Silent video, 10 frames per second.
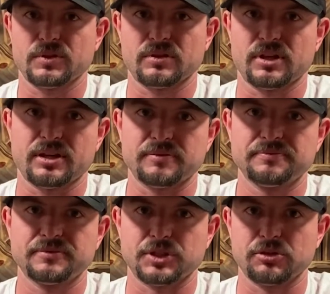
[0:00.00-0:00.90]
uh,
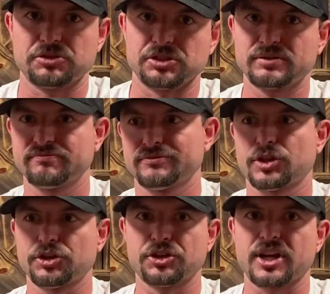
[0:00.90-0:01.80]
you know, just
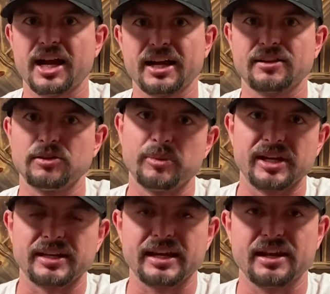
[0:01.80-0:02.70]
turn your kayak a little bit
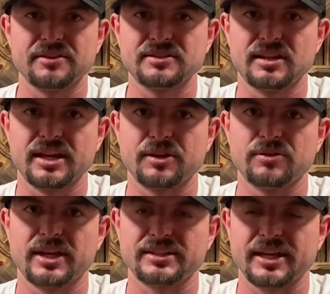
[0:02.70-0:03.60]
and get out of the sun angle
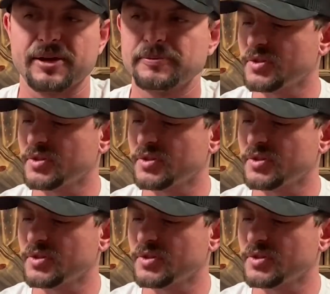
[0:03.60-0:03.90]
like that.